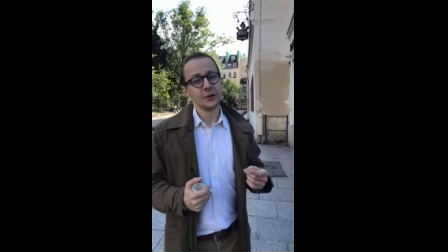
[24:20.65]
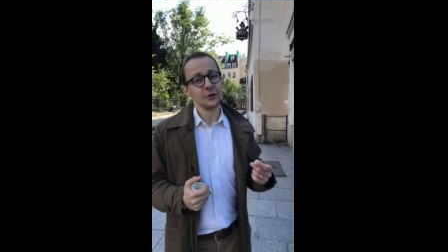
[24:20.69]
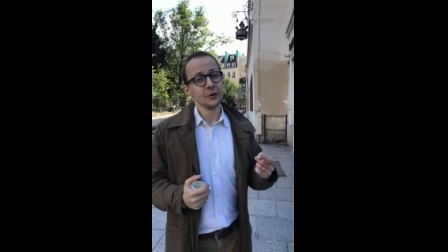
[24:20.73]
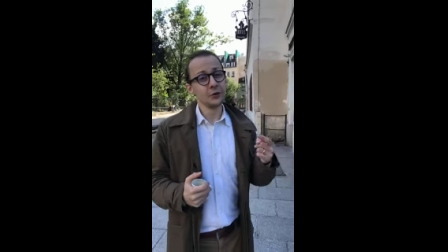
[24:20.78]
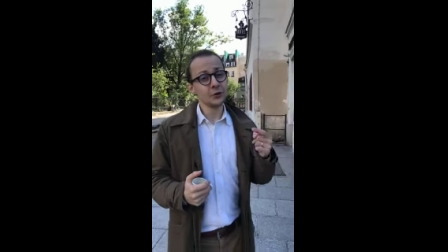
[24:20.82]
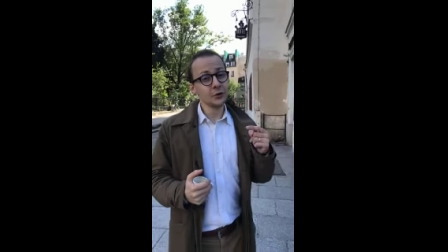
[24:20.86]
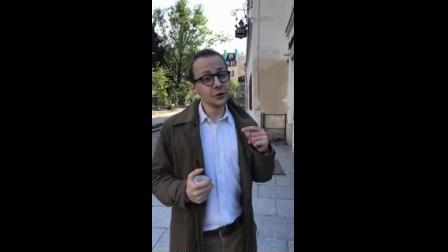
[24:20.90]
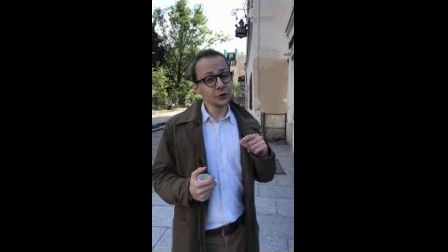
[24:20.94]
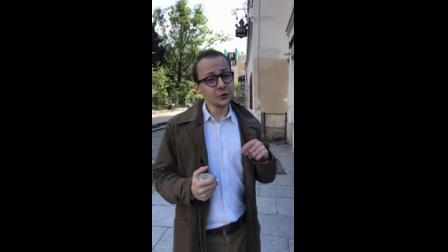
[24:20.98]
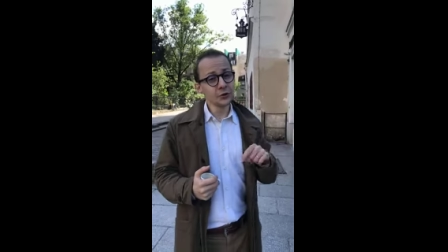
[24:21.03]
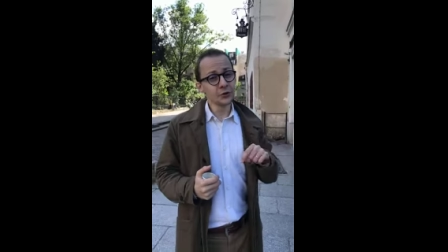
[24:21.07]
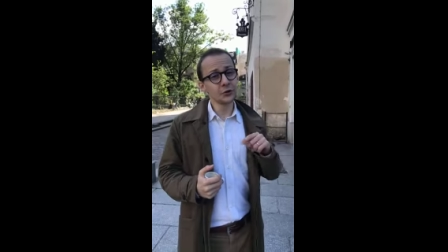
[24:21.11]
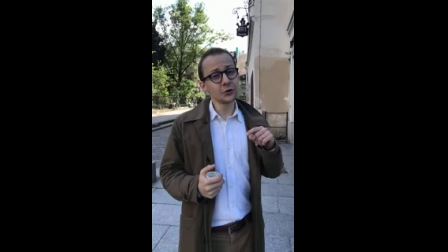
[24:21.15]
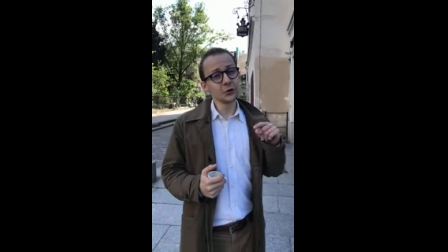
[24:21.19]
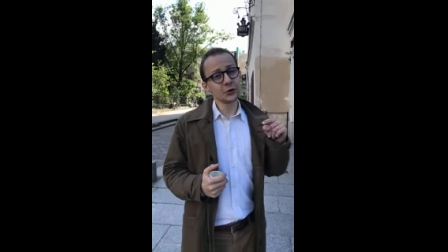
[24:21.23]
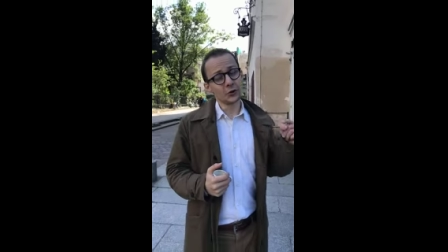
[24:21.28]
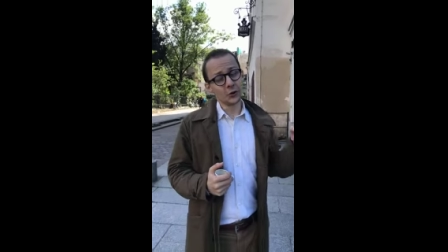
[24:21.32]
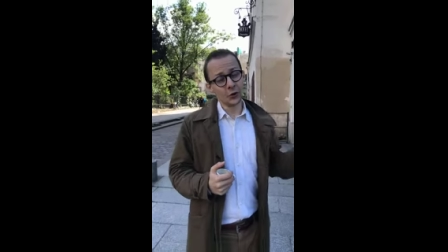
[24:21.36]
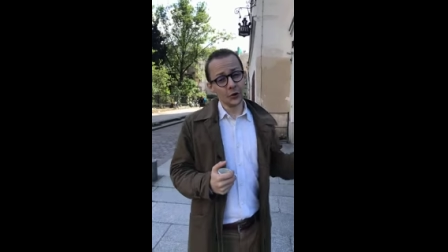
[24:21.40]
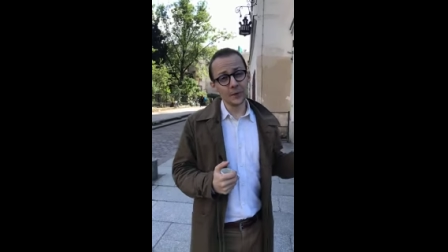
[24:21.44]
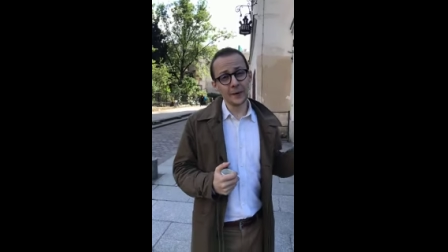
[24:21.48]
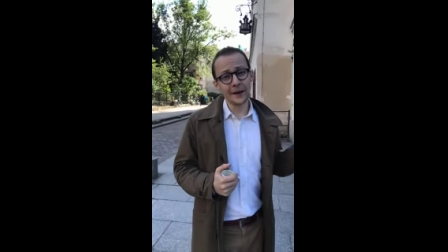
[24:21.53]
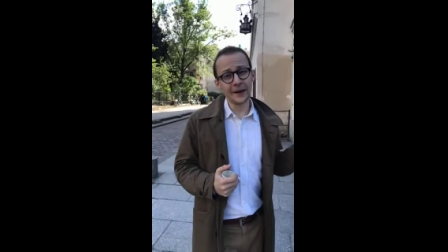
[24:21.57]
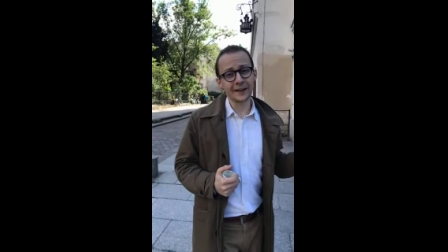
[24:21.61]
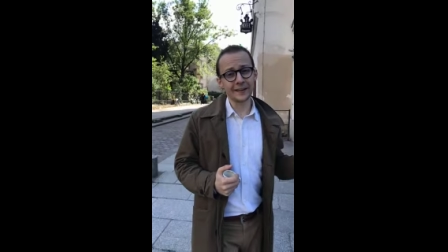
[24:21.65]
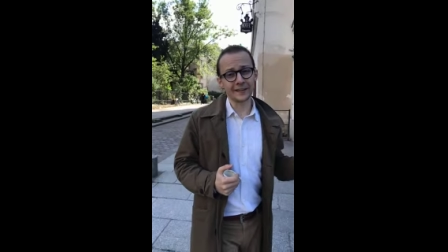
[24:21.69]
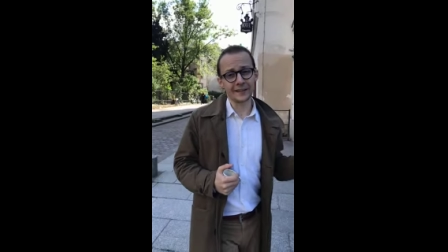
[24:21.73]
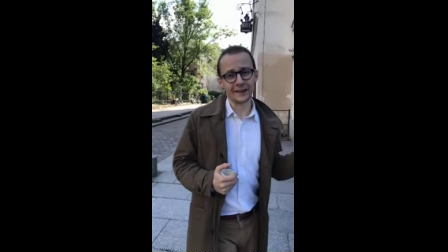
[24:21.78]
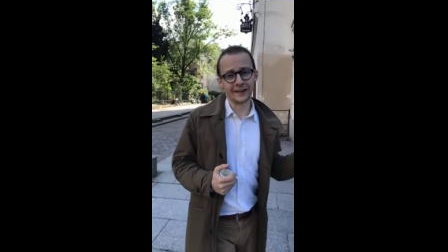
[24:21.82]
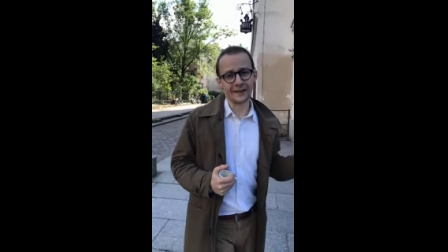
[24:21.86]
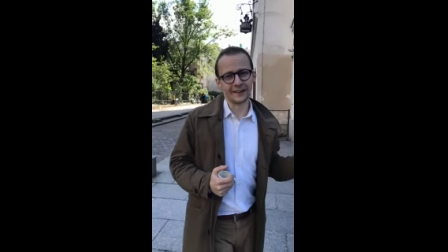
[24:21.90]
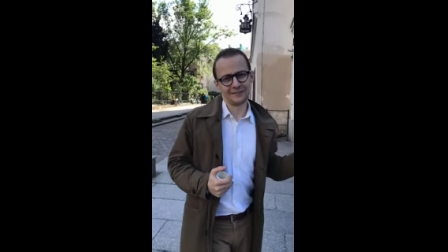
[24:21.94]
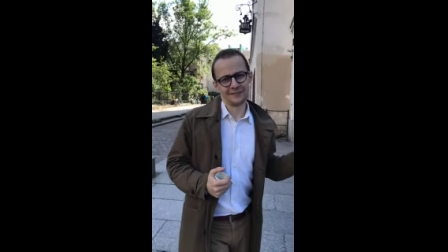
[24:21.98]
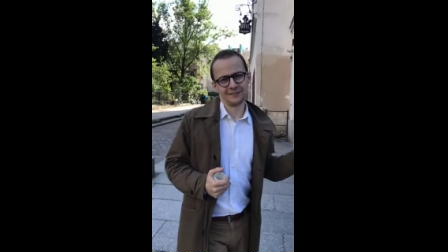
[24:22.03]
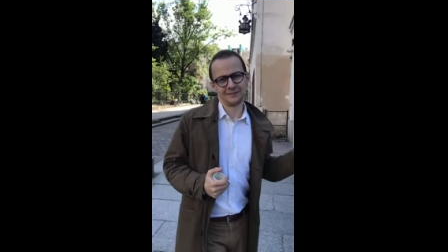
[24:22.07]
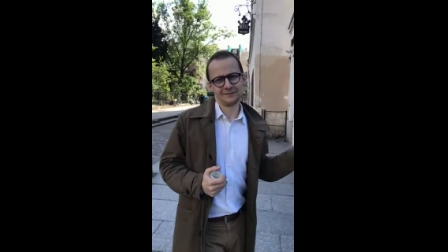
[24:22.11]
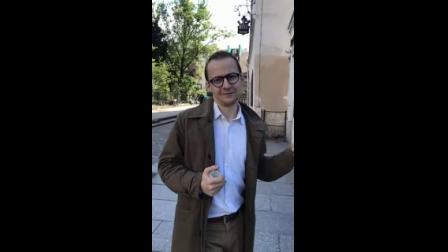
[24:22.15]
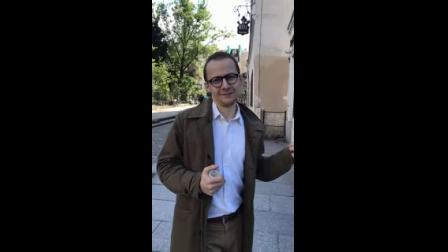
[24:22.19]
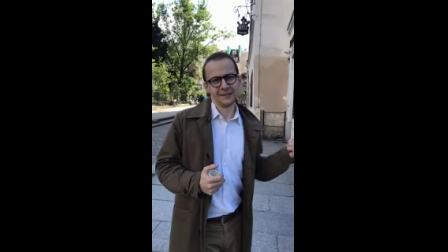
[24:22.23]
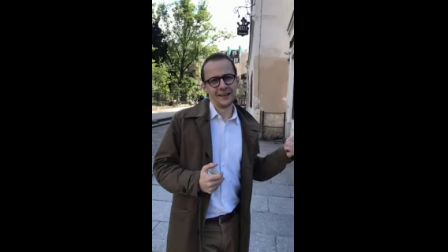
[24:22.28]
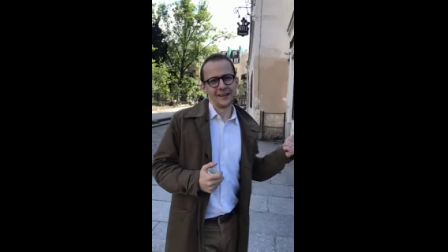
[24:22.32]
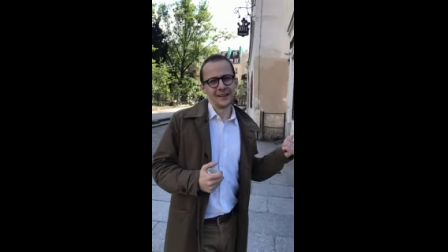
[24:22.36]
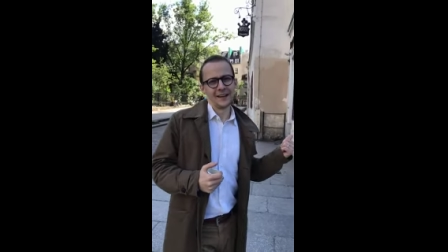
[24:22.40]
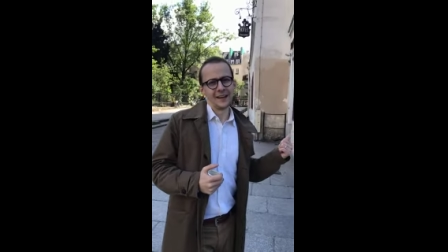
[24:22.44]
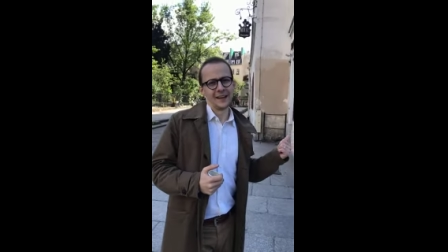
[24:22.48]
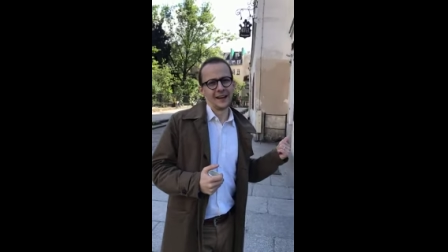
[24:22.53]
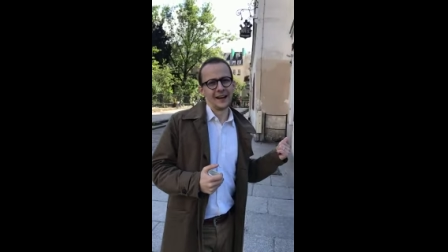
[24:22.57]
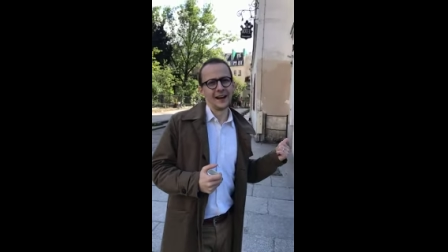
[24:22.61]
you should go back there
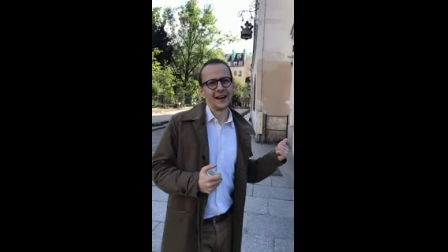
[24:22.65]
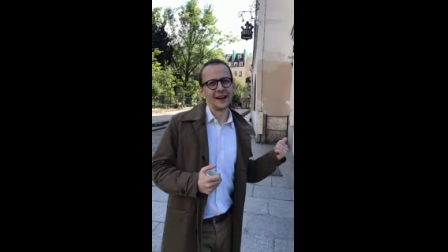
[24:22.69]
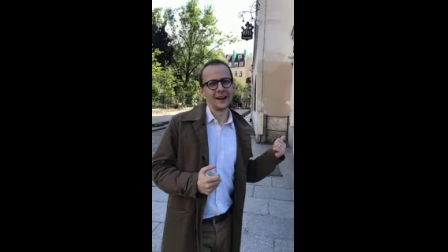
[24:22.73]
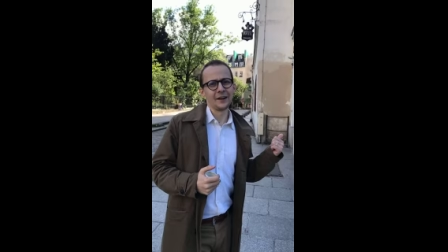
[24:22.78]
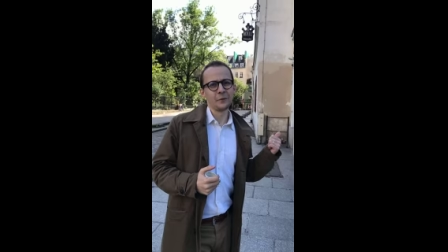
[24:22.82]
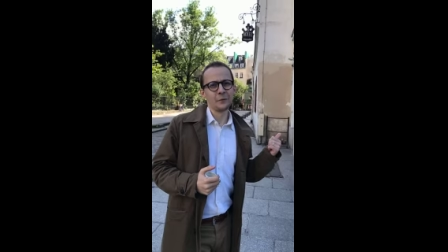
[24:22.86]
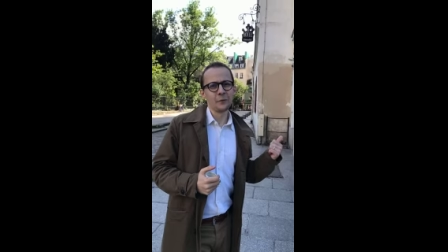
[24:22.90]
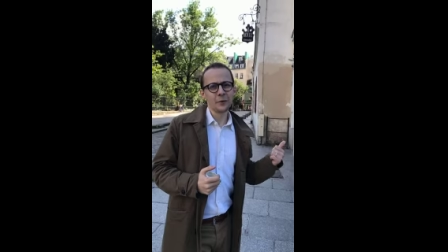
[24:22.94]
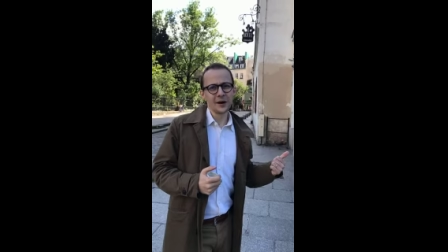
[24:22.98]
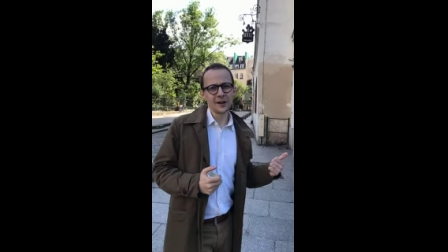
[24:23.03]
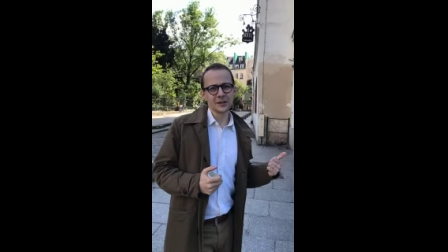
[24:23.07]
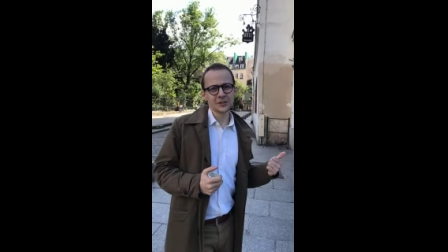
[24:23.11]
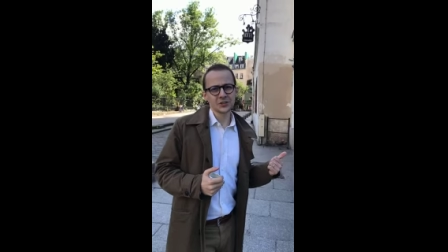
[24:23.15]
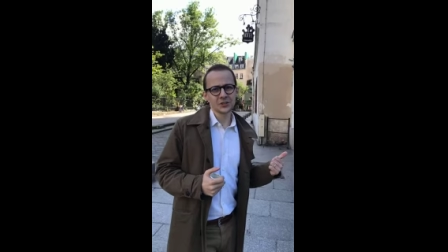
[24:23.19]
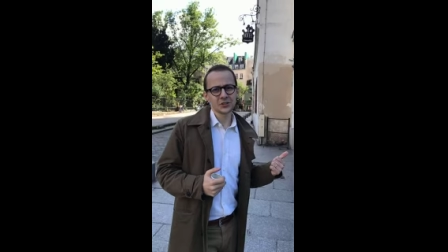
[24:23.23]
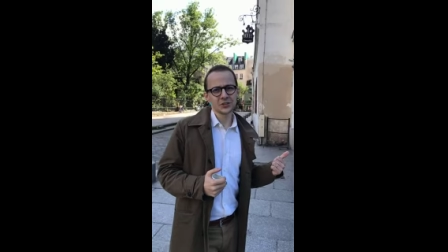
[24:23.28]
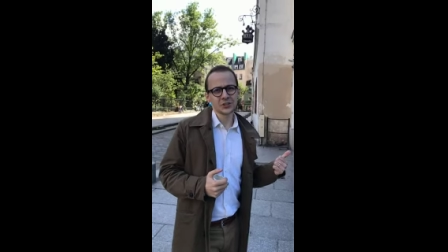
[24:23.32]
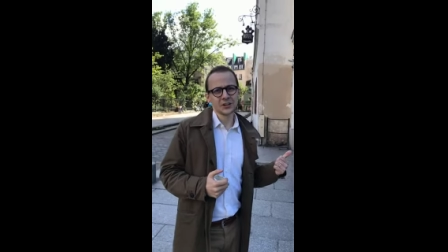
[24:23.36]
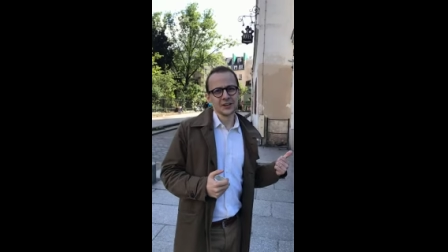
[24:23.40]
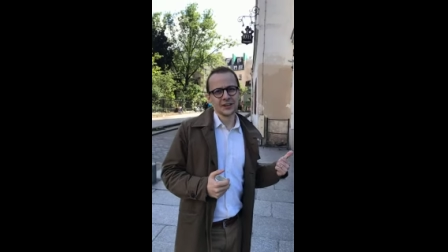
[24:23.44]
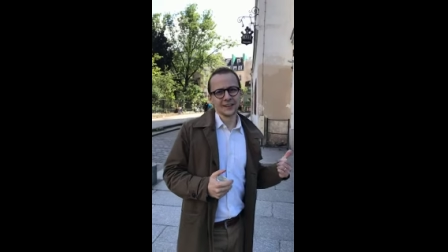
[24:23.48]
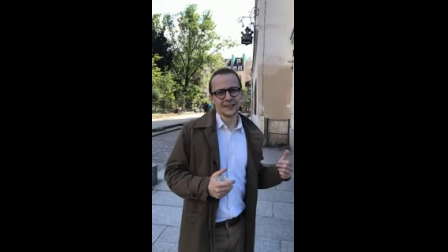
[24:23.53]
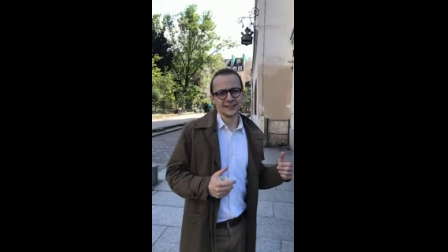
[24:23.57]
and watch